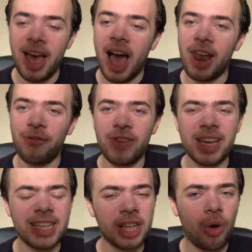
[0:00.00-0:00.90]
And I
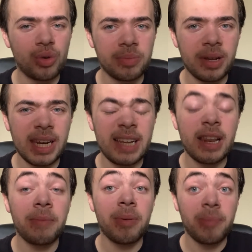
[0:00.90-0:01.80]
think it's ultimately
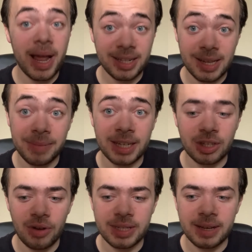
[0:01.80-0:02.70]
the momentum that's
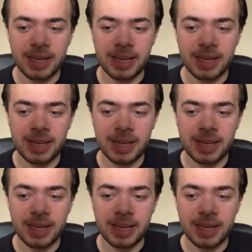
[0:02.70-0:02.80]
going to